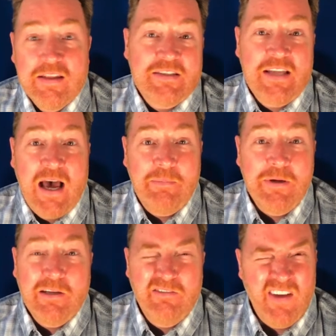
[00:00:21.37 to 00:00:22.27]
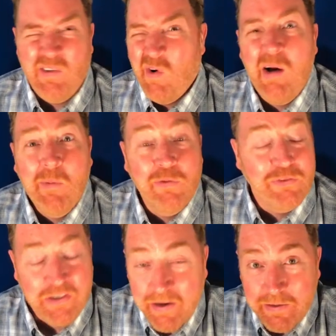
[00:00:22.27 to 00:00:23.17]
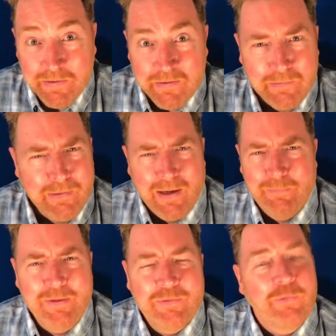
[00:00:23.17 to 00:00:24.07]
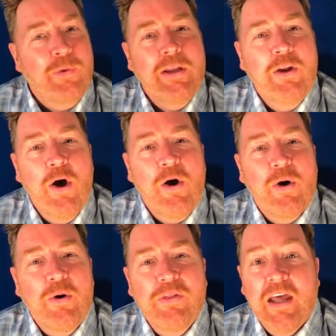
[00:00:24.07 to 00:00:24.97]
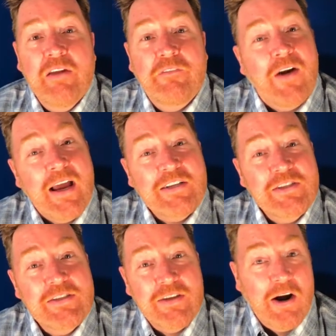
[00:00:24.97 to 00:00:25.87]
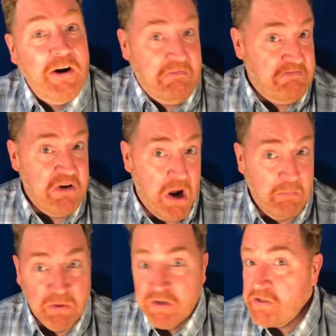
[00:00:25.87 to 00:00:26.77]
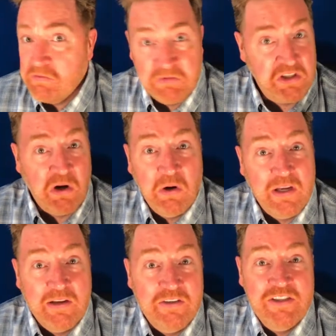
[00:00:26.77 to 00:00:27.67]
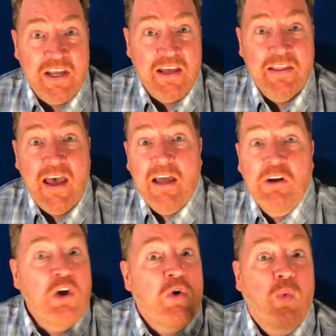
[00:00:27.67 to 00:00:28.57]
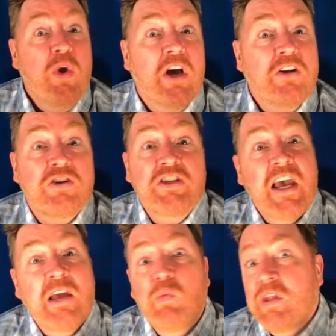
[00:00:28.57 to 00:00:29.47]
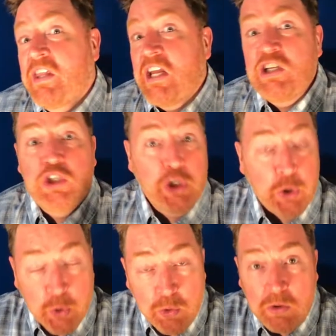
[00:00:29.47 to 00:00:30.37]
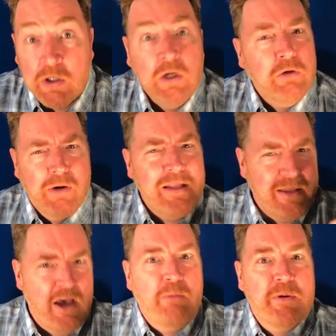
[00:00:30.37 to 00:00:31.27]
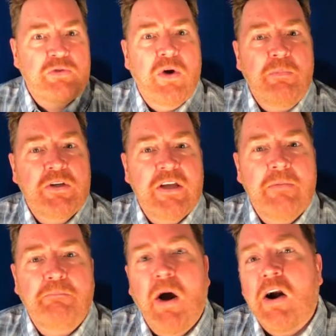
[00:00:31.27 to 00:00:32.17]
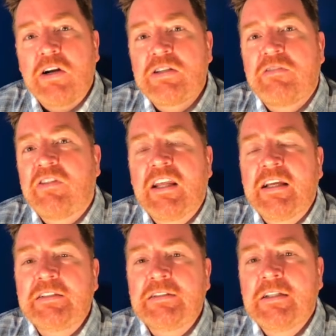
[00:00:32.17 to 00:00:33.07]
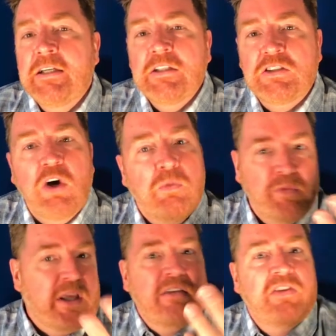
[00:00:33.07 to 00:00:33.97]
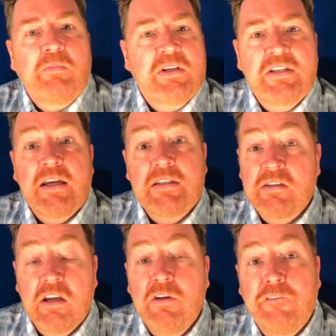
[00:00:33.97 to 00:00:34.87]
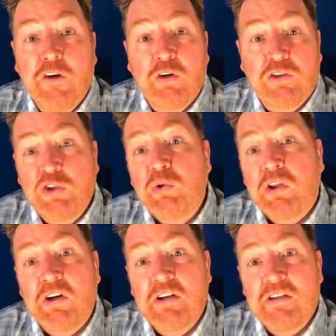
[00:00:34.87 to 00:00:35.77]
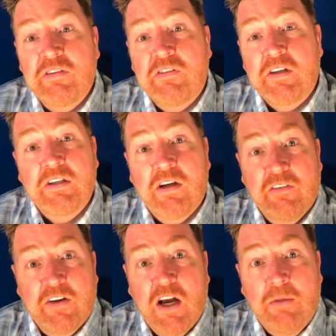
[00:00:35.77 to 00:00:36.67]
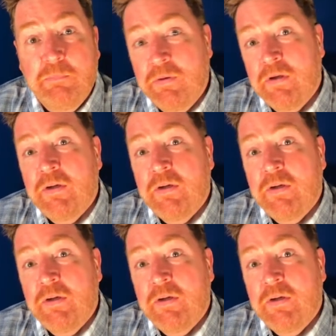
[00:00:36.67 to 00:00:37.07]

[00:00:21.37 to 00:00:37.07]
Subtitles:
this topic. In fact, we're almost done. I mean, we know that fractions are numbers. We totally understand that. We understand what they do, right? They help us represent parts of things. So like if someone says, can you fill 2/3 of a cup